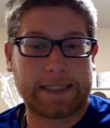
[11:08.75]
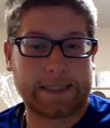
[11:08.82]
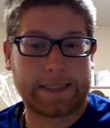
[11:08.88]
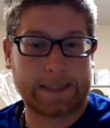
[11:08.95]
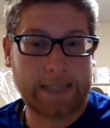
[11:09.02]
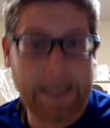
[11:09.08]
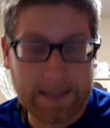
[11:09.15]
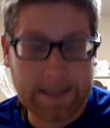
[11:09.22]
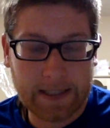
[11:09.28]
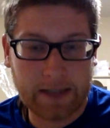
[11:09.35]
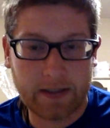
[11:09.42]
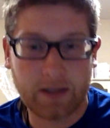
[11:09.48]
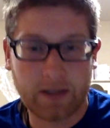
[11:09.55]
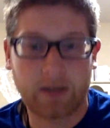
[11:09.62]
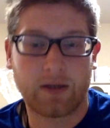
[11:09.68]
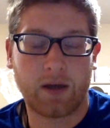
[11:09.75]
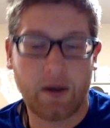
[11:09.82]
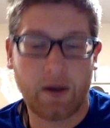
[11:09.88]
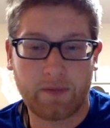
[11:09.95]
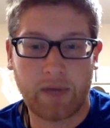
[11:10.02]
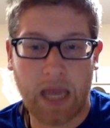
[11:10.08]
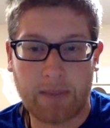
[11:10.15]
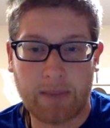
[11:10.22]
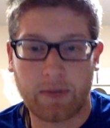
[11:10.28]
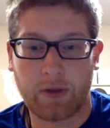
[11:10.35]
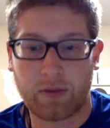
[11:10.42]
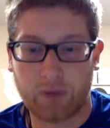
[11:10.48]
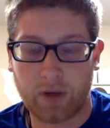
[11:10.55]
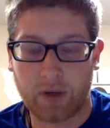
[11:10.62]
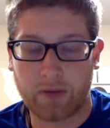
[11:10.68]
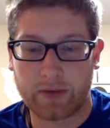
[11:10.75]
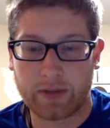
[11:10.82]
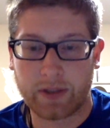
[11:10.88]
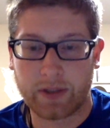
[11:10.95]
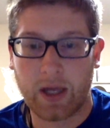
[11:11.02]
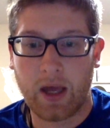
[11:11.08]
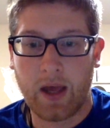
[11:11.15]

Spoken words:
season of Game of Thrones.